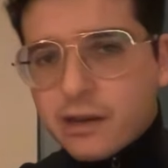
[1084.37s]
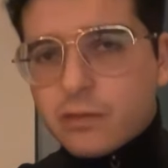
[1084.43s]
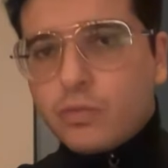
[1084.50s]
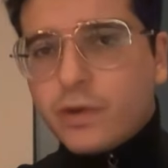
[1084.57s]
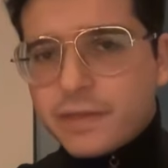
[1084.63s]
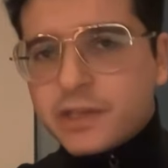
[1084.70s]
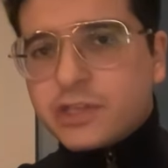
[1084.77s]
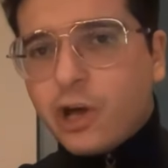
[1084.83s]
is
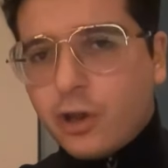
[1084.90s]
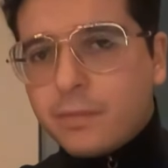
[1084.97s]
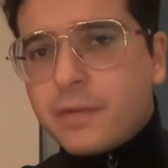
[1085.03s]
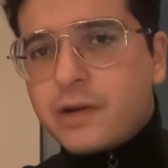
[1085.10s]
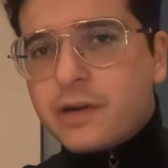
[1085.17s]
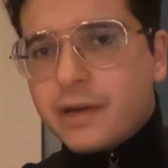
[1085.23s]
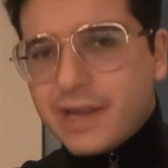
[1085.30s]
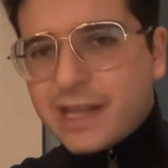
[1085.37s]
what the
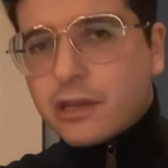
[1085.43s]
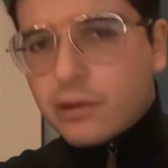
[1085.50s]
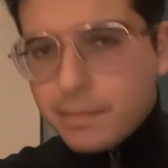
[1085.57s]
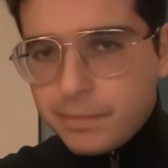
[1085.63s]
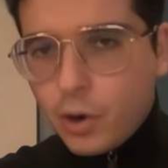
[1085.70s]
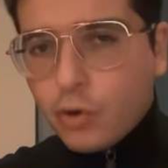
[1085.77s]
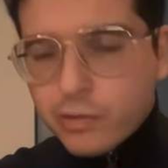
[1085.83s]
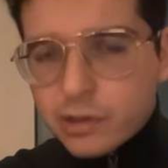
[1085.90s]
Talmud is
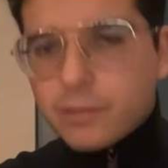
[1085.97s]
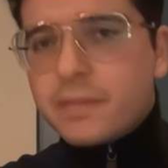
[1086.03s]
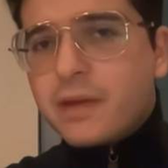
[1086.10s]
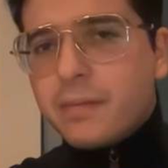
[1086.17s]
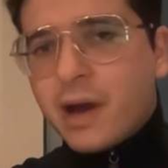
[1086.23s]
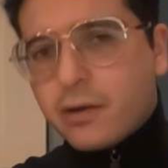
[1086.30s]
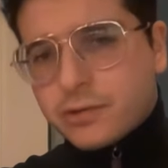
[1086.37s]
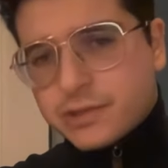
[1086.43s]
supposed to be
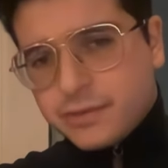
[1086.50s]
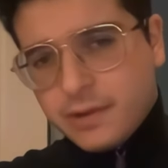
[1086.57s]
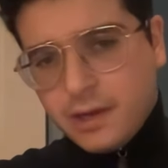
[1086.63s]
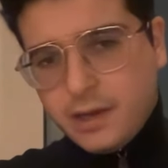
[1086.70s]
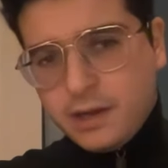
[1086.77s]
about.